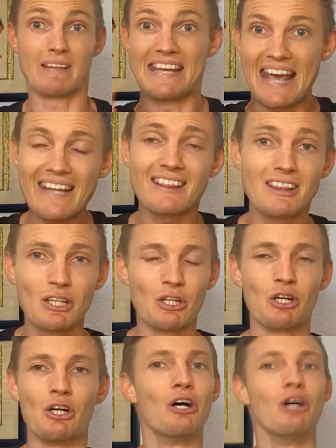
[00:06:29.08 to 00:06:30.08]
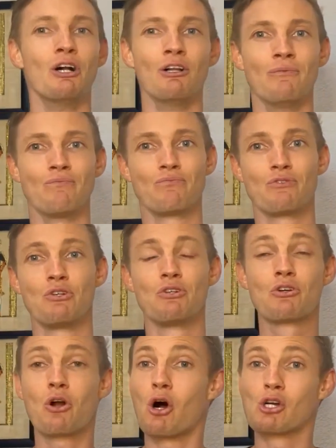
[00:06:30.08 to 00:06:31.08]
get the girl.
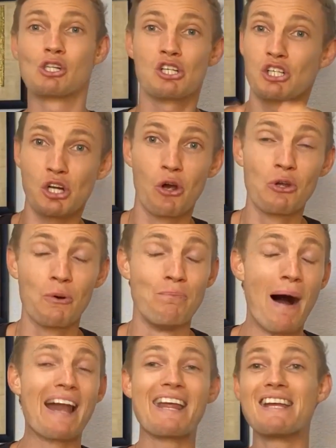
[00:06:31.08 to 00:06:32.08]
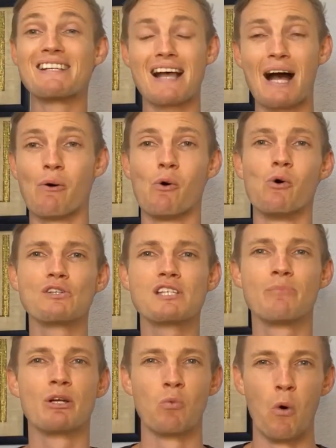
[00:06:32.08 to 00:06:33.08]
You can't show your buddies how
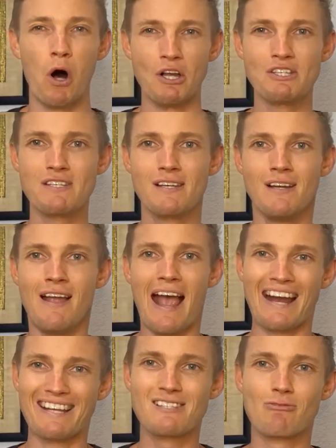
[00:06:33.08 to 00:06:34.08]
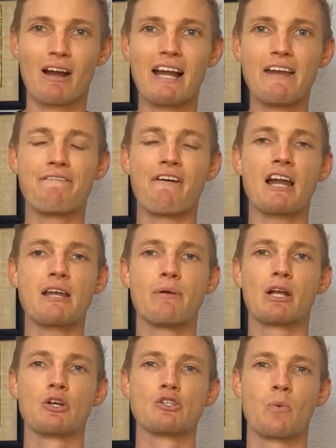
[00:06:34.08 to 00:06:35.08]
awesome it was. And it's really funny
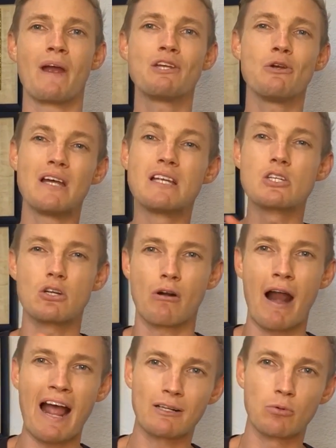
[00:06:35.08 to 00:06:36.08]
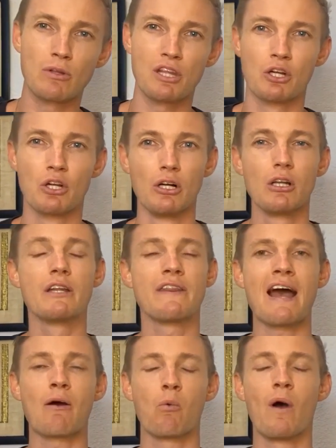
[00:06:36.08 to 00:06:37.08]
because when you interact with a girl in
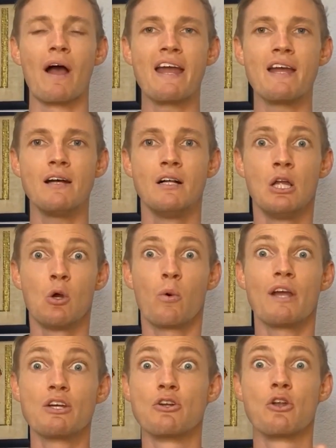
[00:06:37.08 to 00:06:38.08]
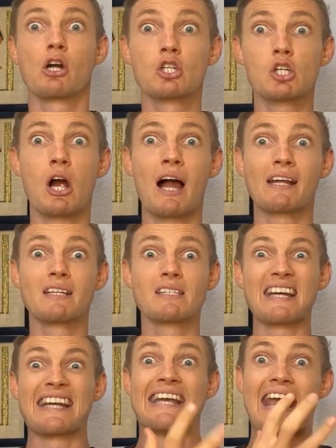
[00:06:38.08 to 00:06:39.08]
that way, where you're not trying
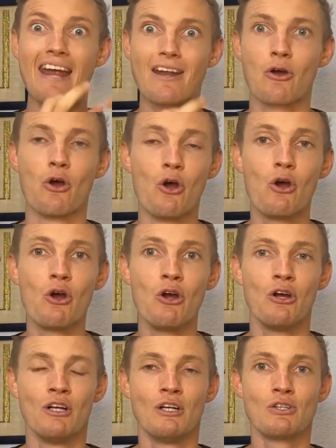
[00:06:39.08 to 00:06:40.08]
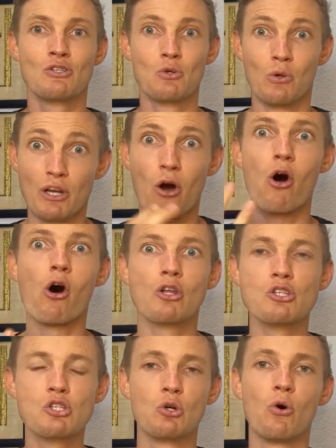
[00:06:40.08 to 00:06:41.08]
to get her to
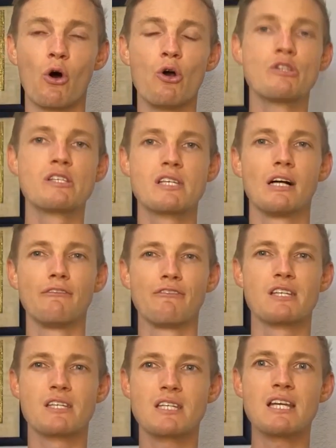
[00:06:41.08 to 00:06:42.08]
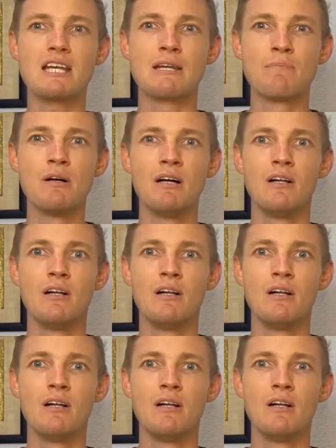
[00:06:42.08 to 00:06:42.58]
enhance your own self-esteem,